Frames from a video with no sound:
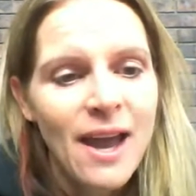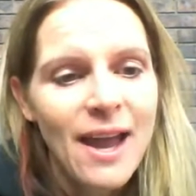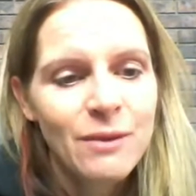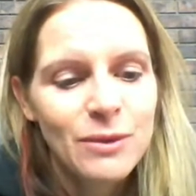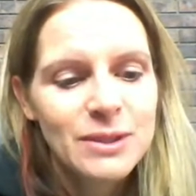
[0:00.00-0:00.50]

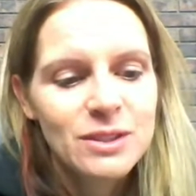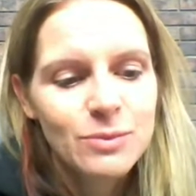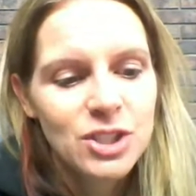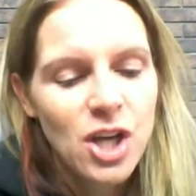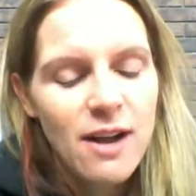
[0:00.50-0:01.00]
and we would
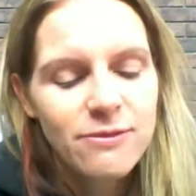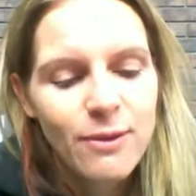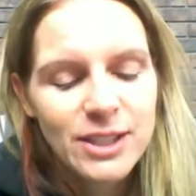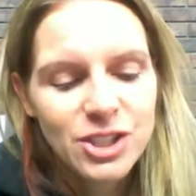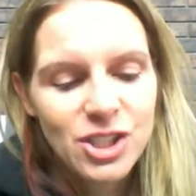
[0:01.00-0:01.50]
switch
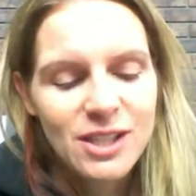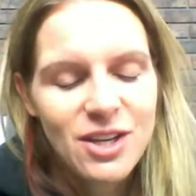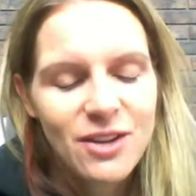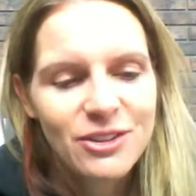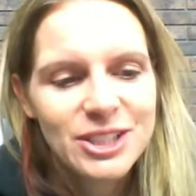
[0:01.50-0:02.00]
off watching
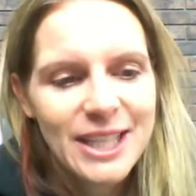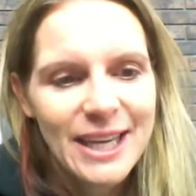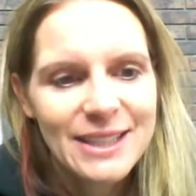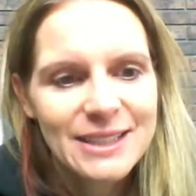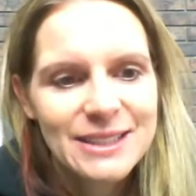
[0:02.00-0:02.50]
each other's
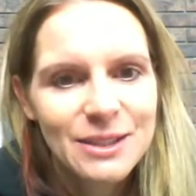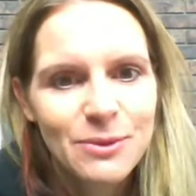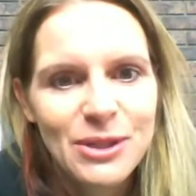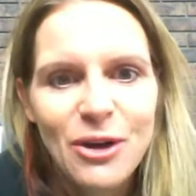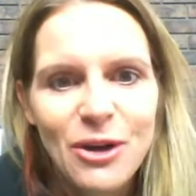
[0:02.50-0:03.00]
kids, and we
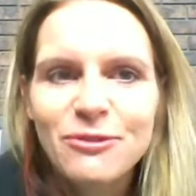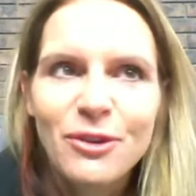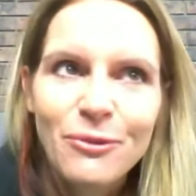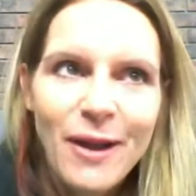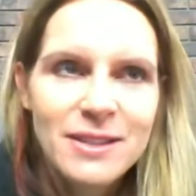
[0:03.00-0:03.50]
go for
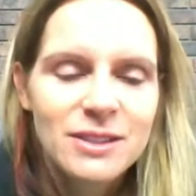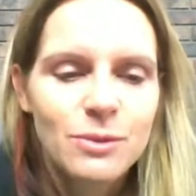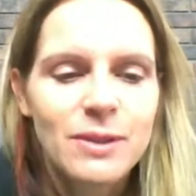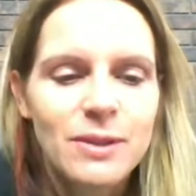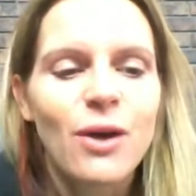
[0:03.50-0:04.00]
runs, or
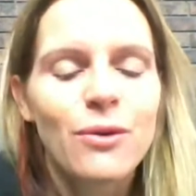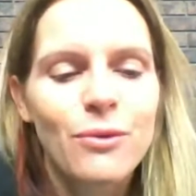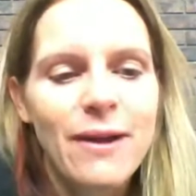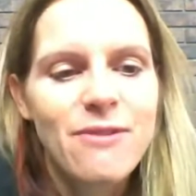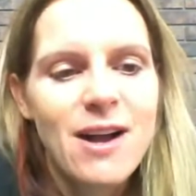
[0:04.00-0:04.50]
we go to
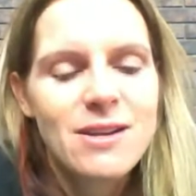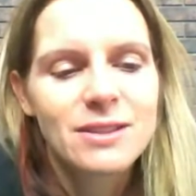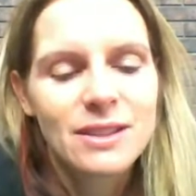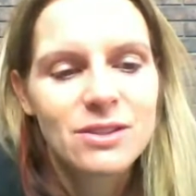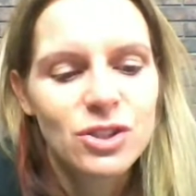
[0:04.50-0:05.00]
Red
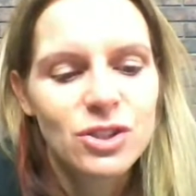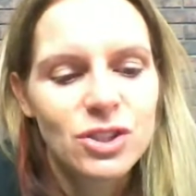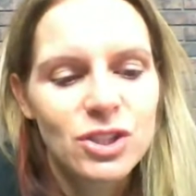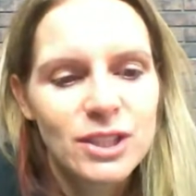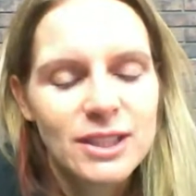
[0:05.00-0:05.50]
Rocks and
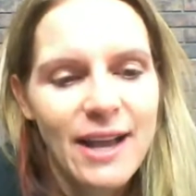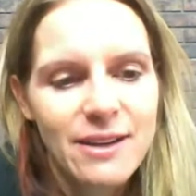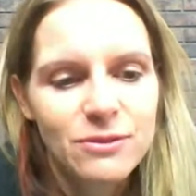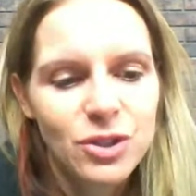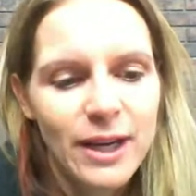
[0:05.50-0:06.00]
just kind
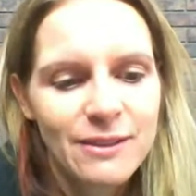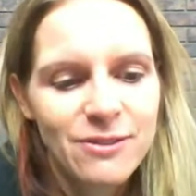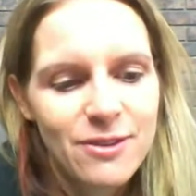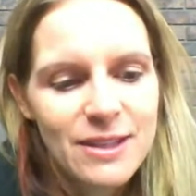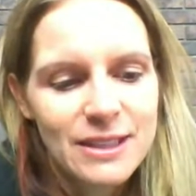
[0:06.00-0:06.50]
of train
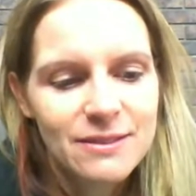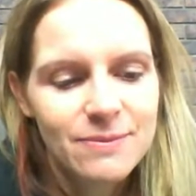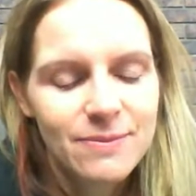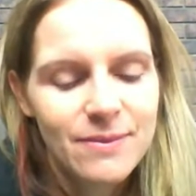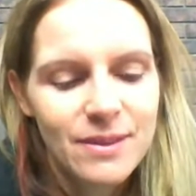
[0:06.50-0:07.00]
for these
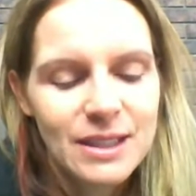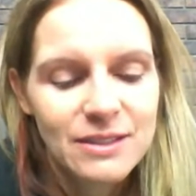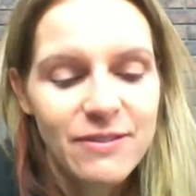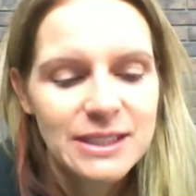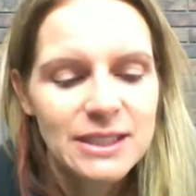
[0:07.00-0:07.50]

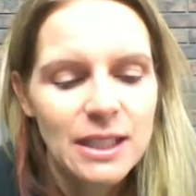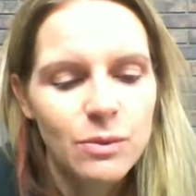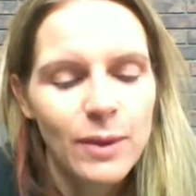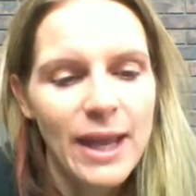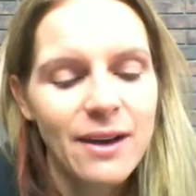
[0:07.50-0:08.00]
events. And
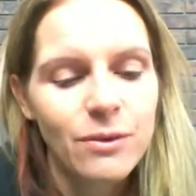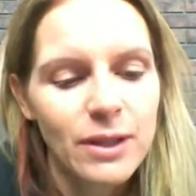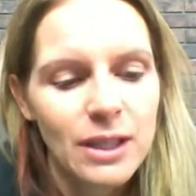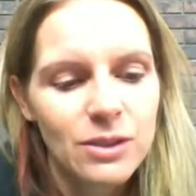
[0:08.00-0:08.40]
we had a really